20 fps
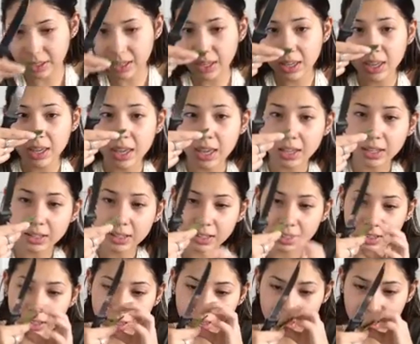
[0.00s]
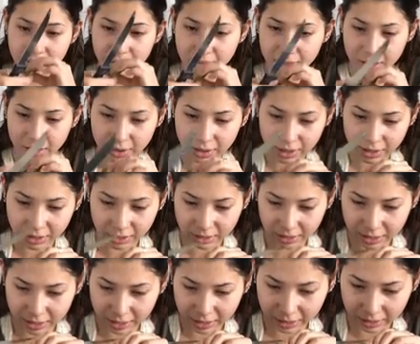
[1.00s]
as I can get to the leaf. There is
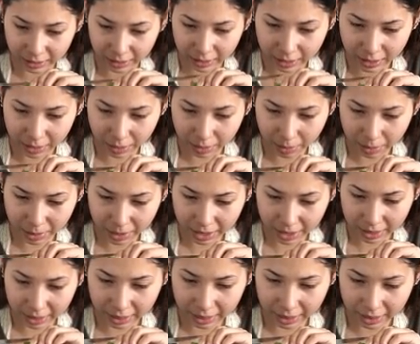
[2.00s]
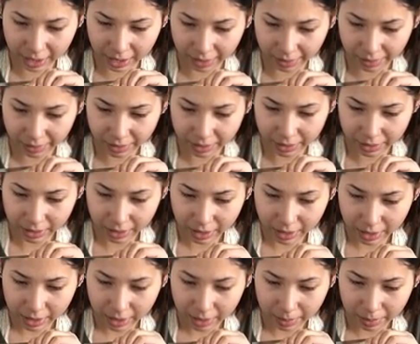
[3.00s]
like a little bit left,
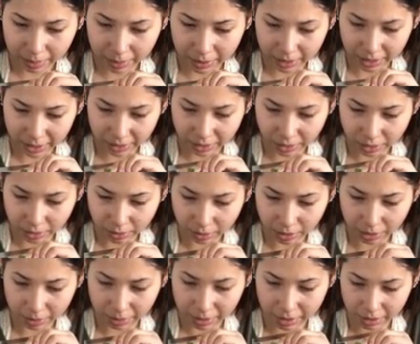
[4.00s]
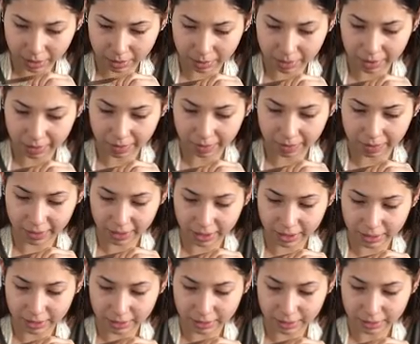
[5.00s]
but I'll just wipe it on my
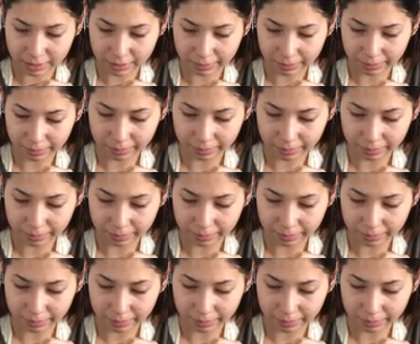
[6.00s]
face.